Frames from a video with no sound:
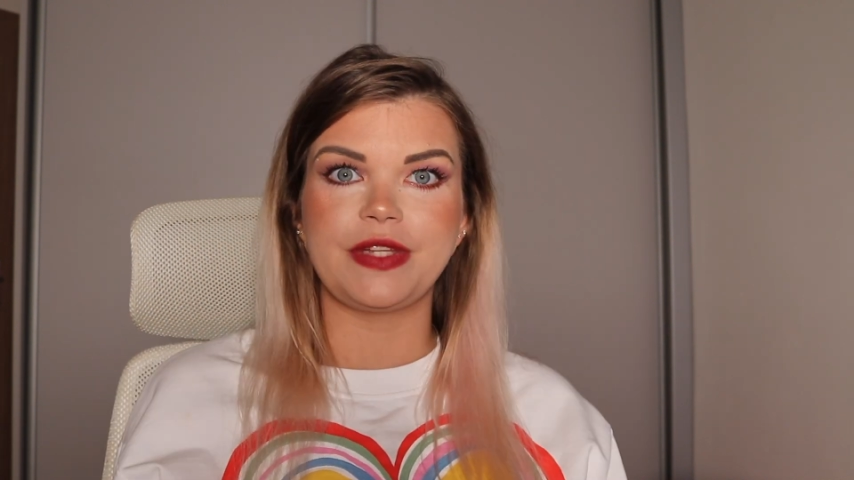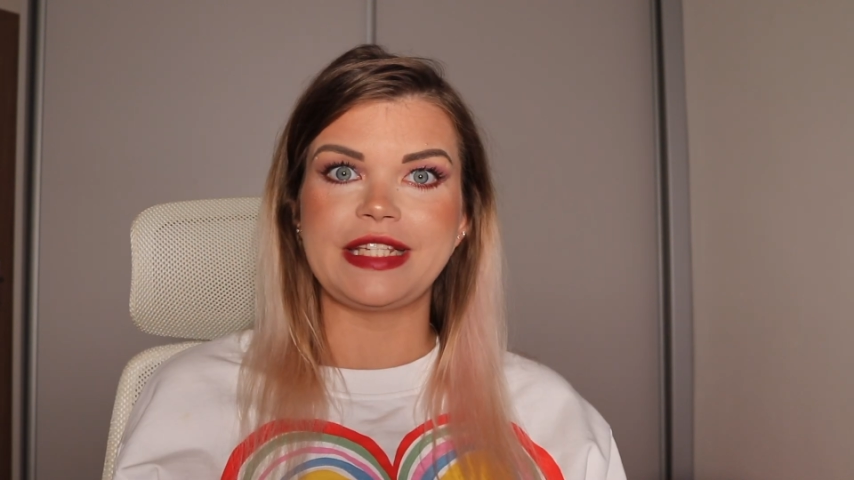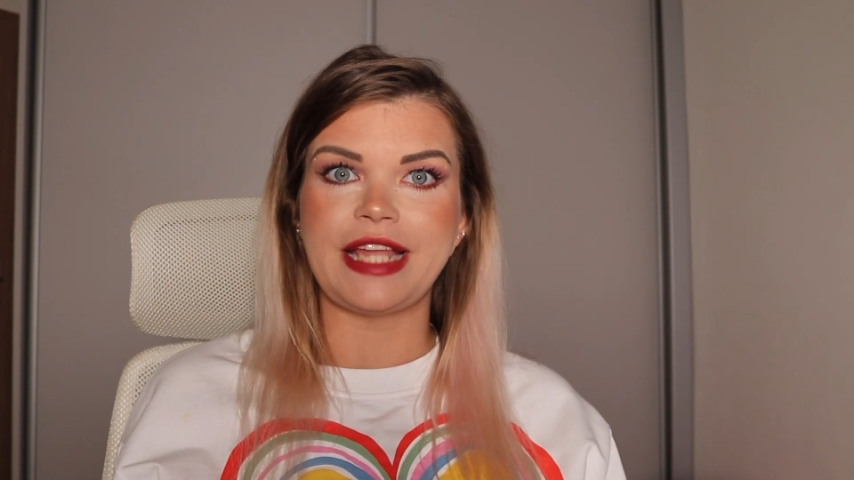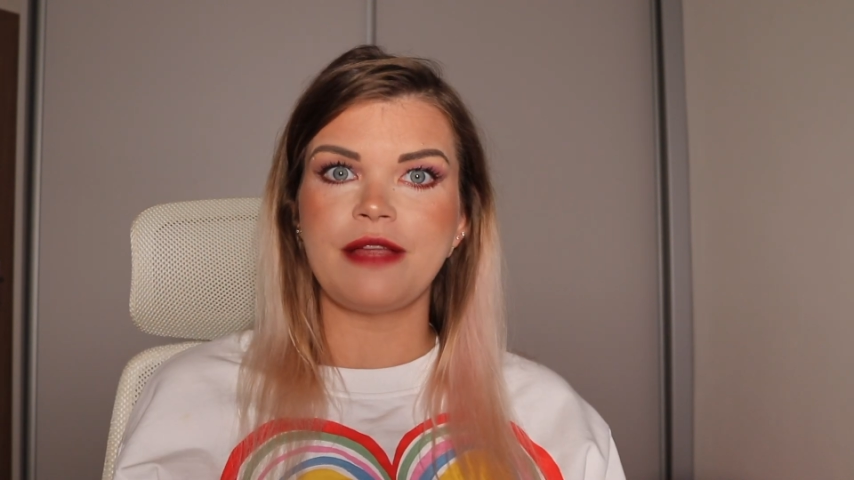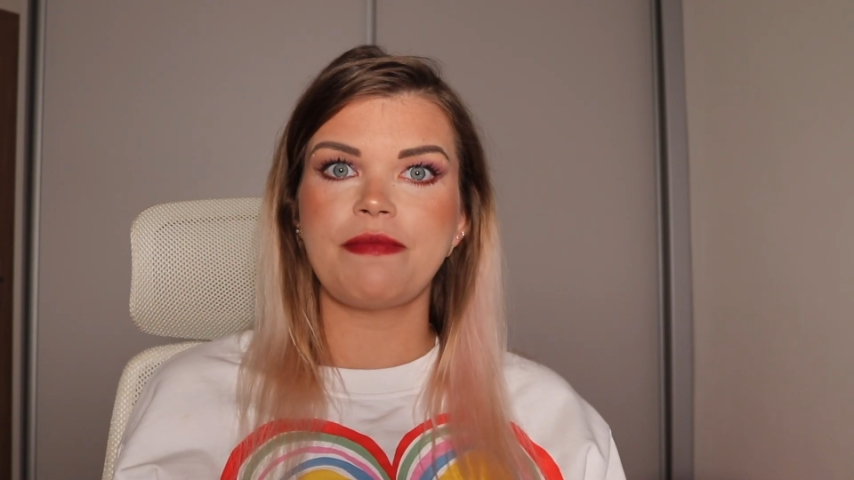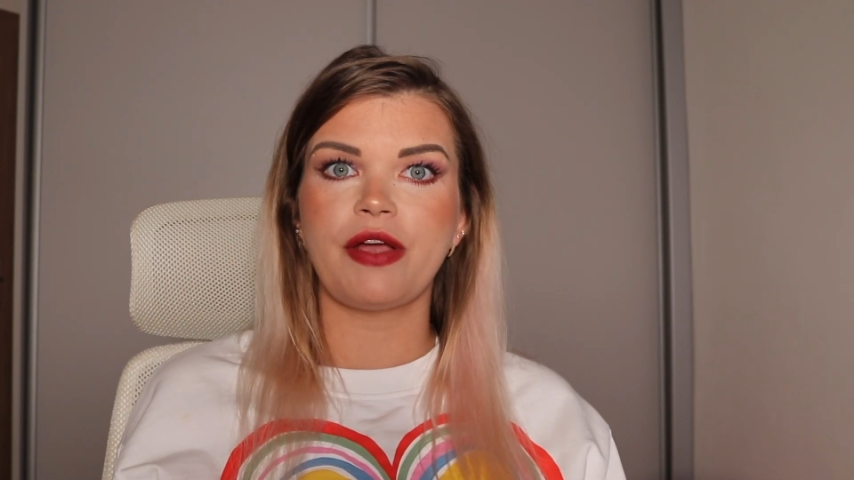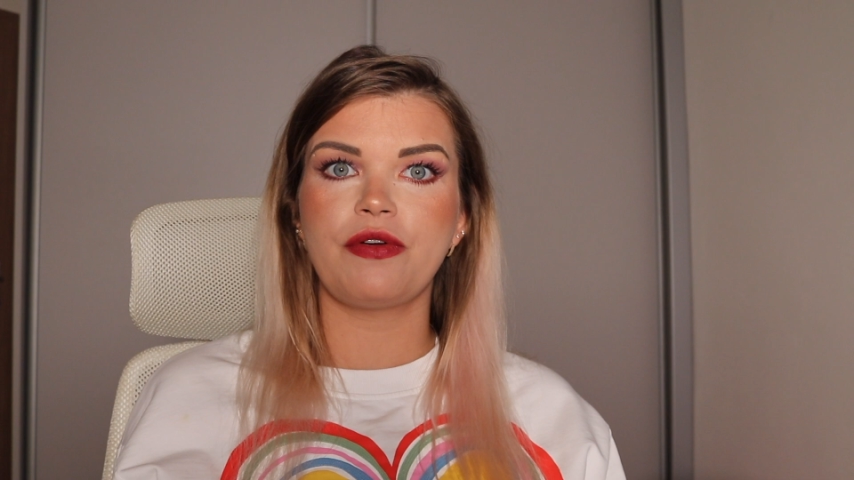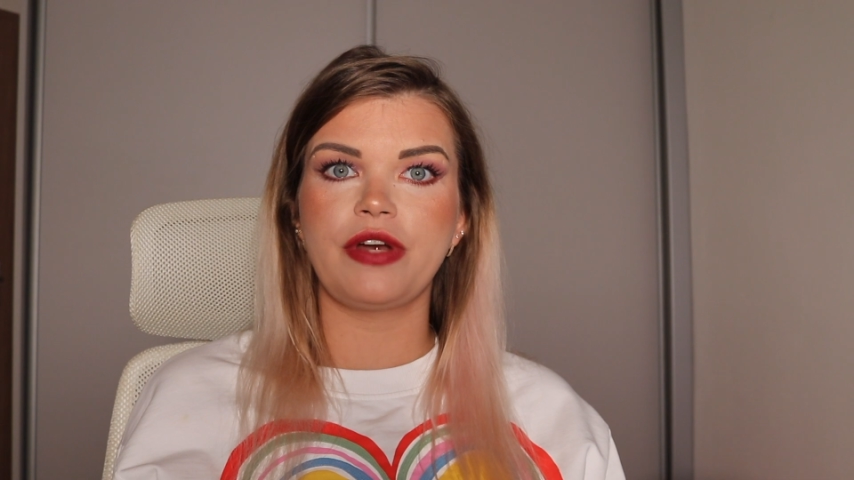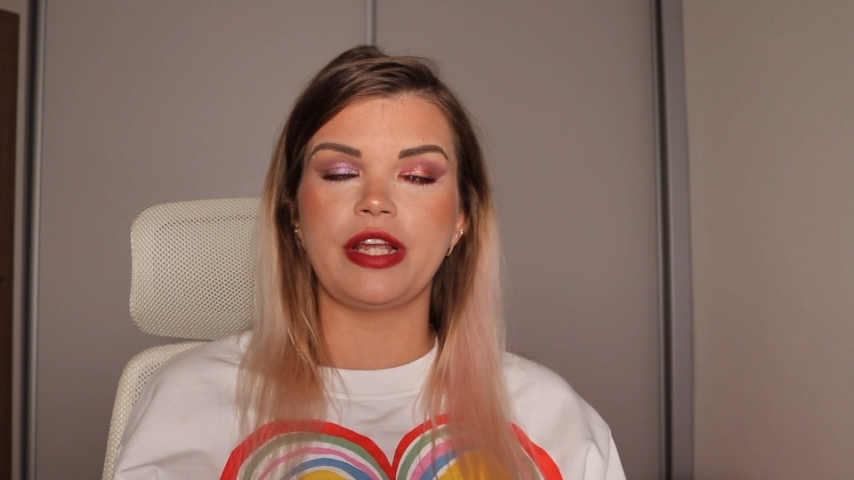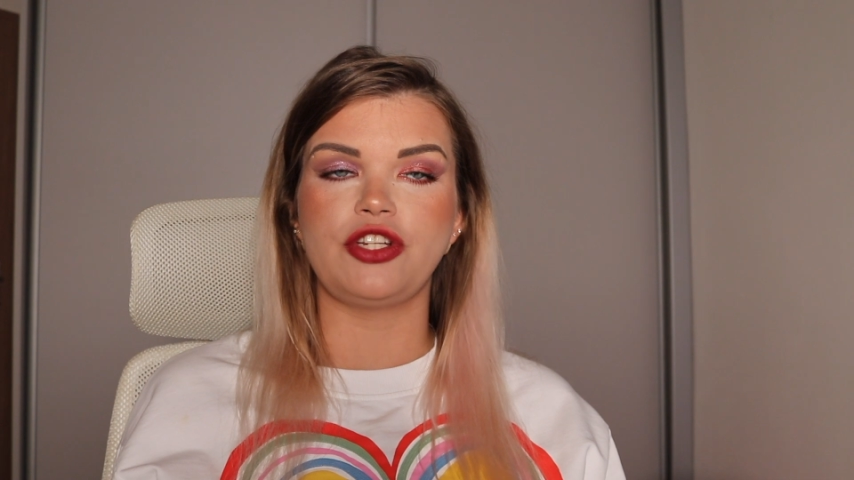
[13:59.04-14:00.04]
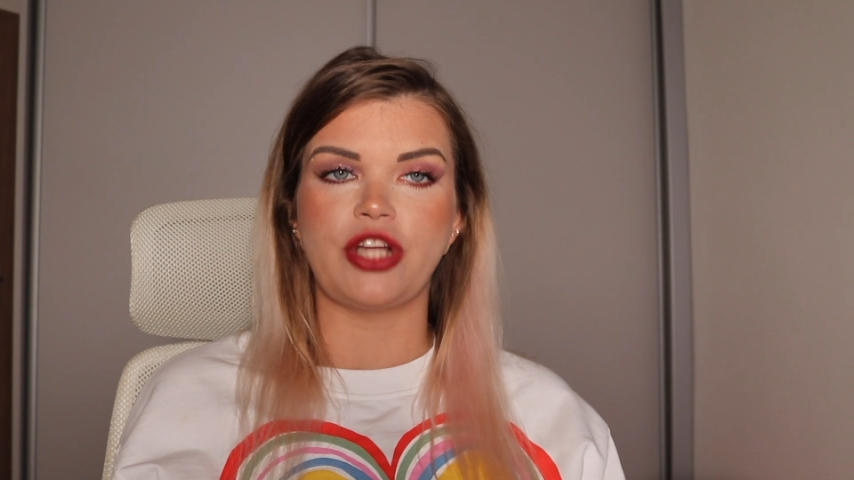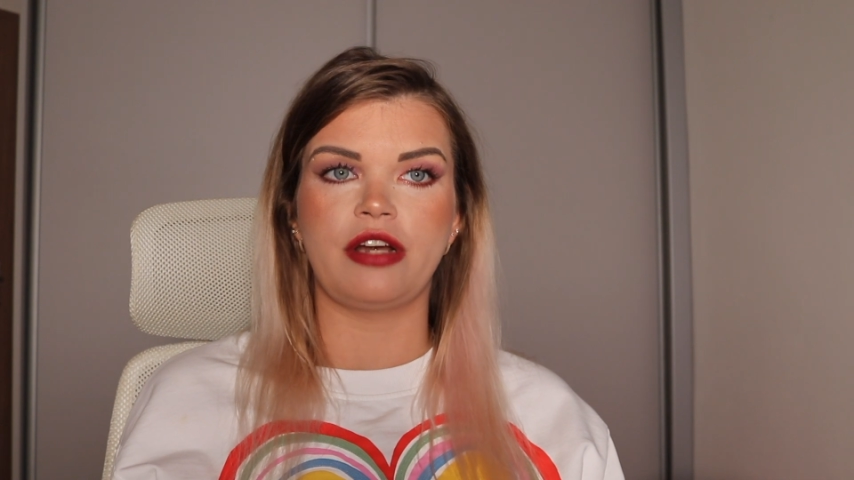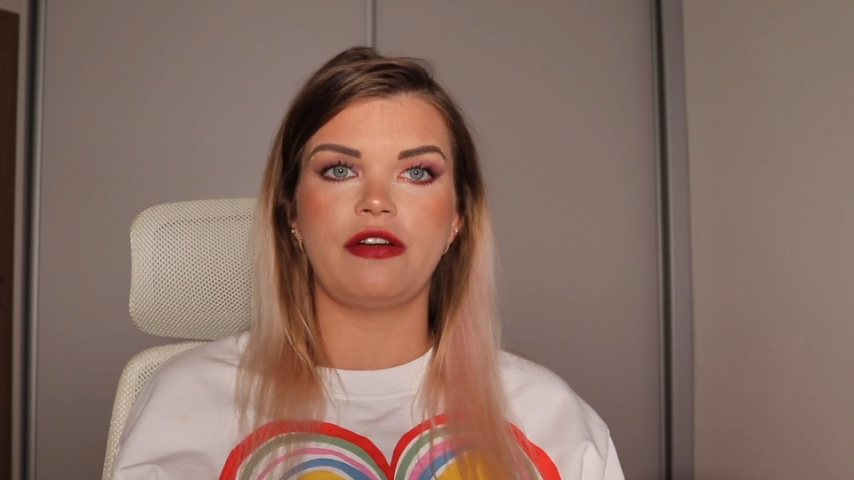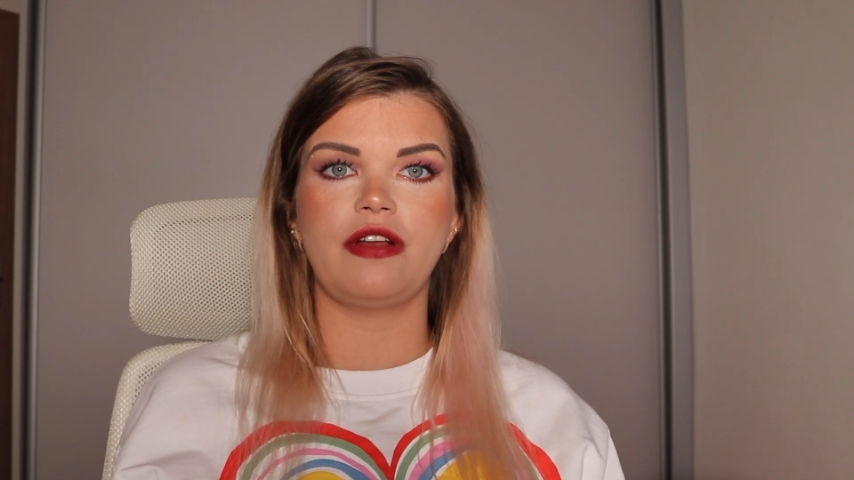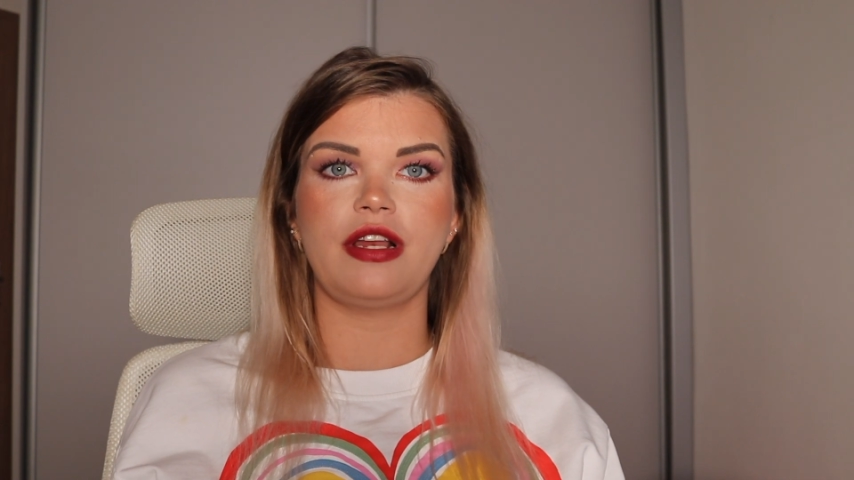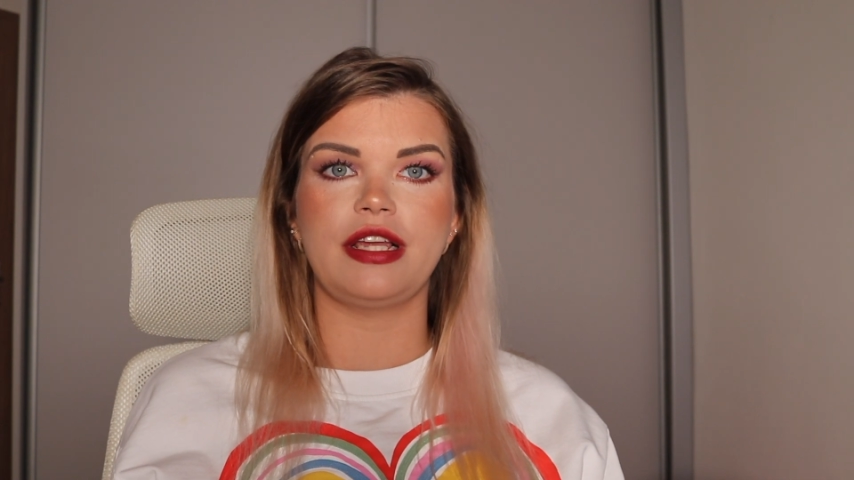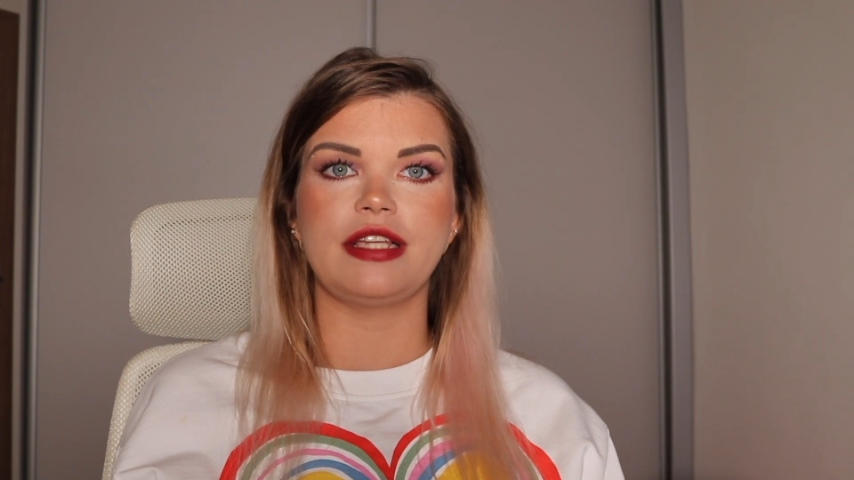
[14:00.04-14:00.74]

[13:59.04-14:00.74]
The staying power in general